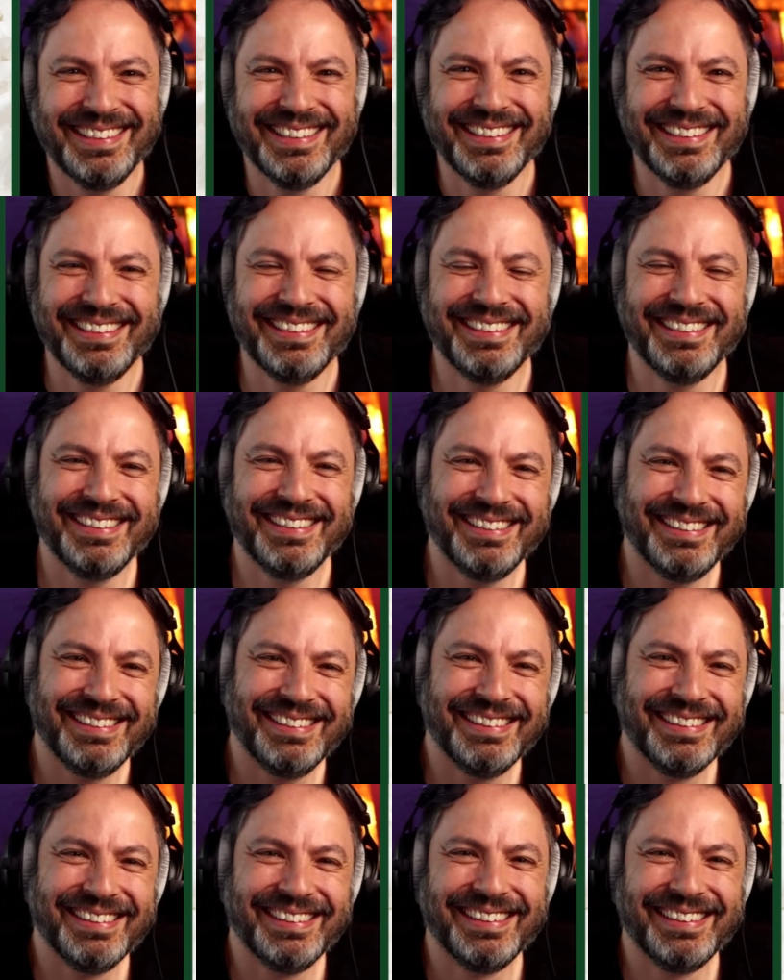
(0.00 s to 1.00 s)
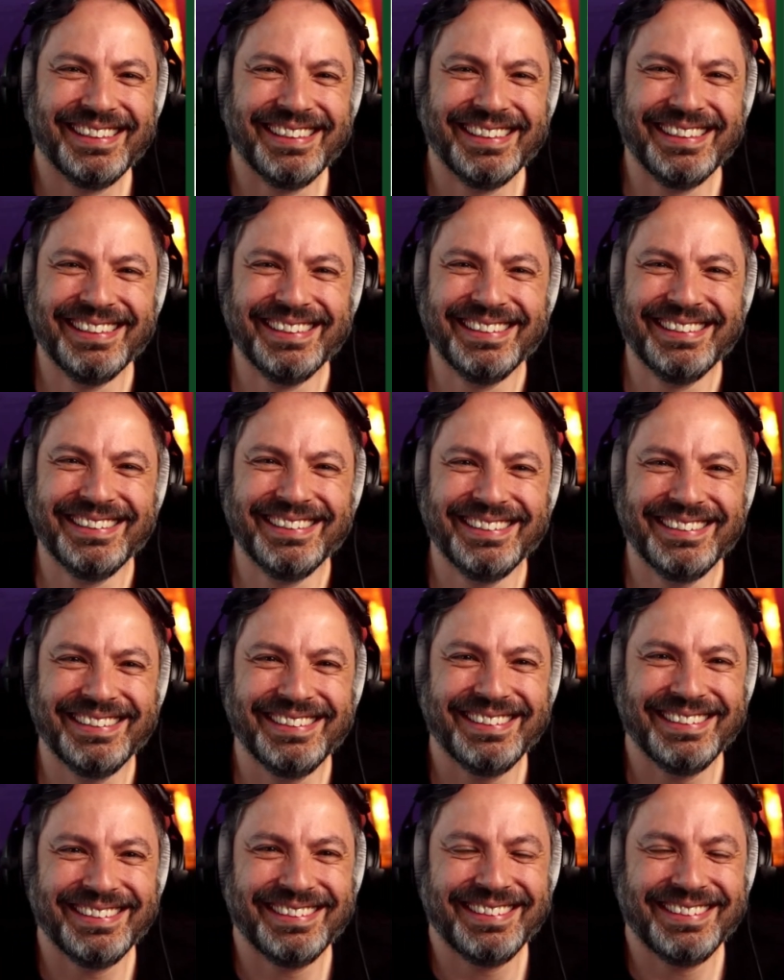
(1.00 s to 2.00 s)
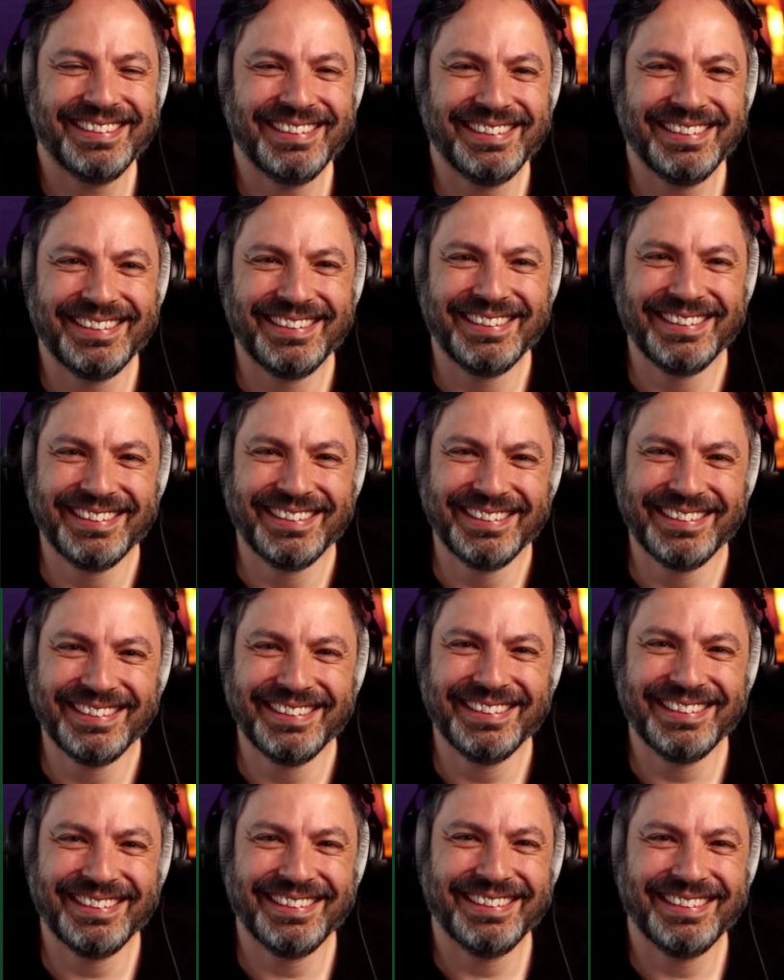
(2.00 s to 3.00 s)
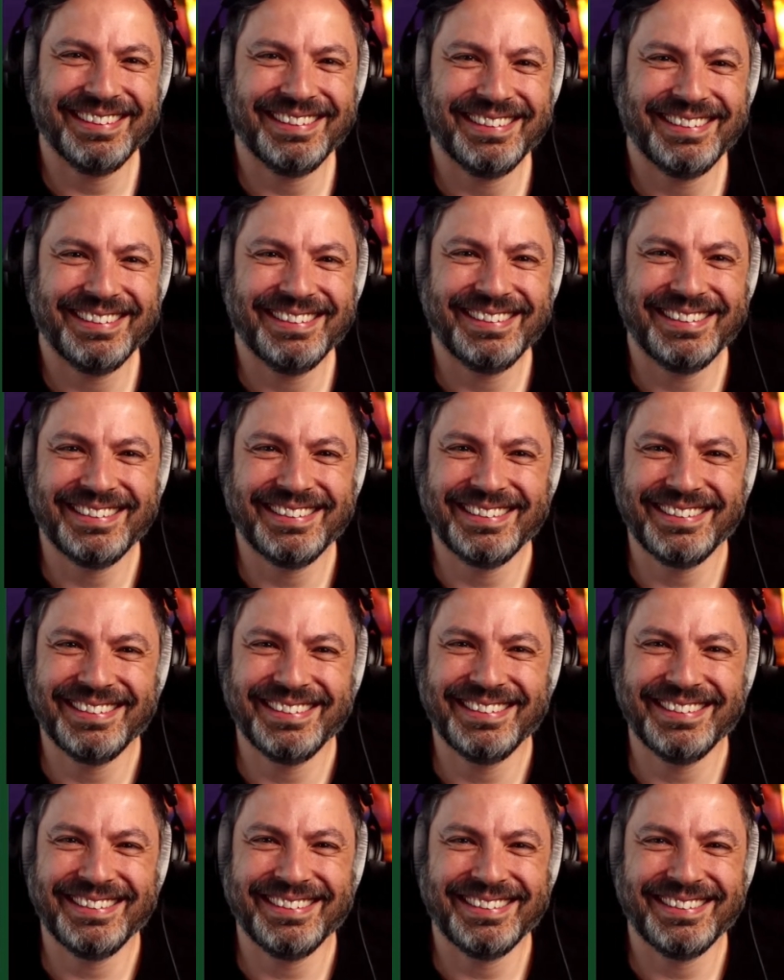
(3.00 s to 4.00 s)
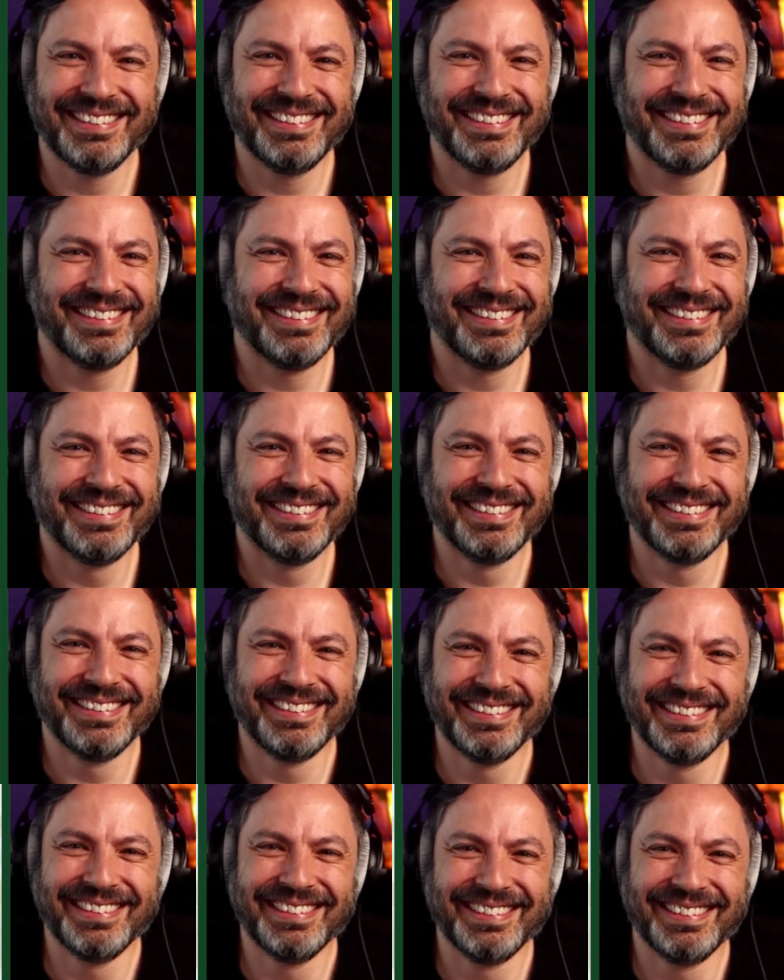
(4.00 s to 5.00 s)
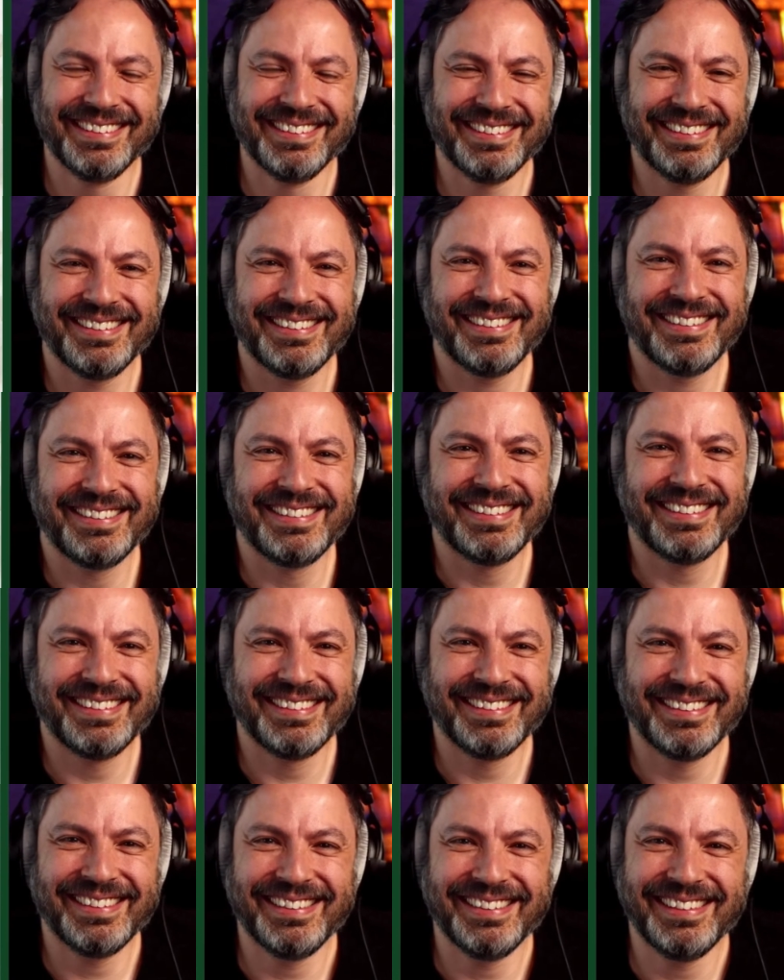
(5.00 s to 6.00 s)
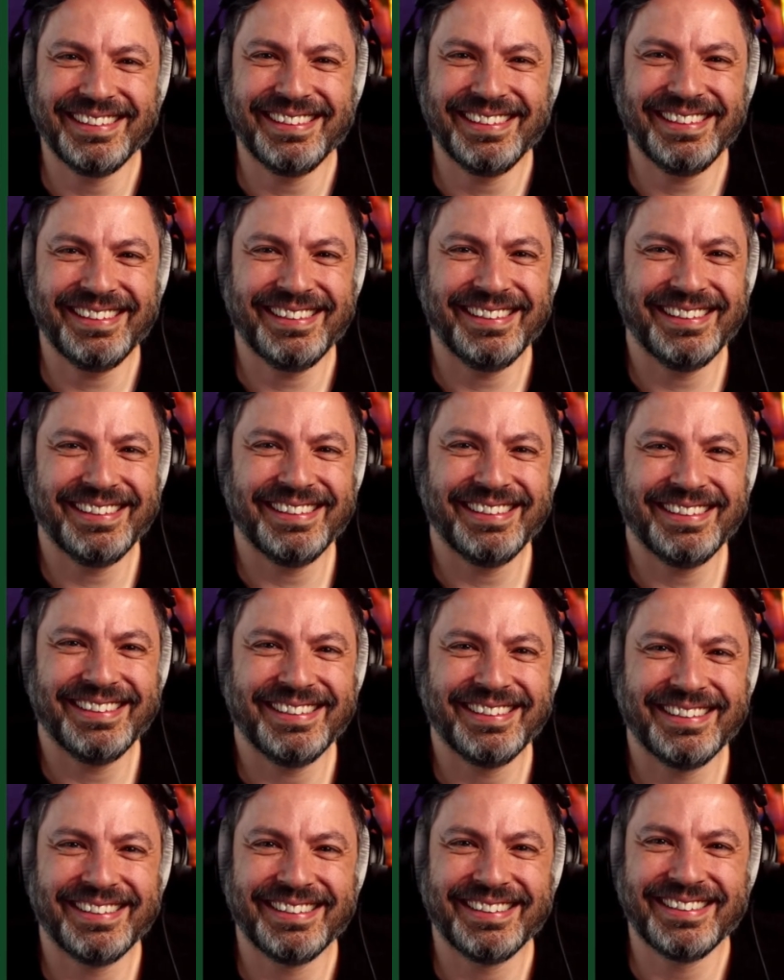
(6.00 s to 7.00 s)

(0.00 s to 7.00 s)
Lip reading: This person isn't speaking.